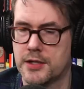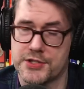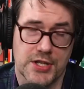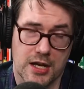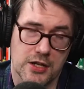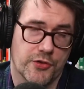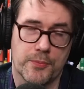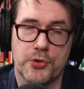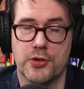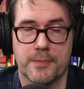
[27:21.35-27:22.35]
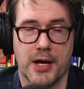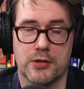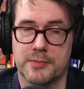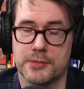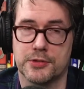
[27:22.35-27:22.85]
There's not enough computing power
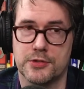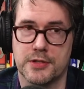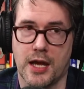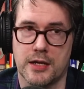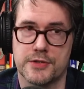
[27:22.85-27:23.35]
to be able to do that.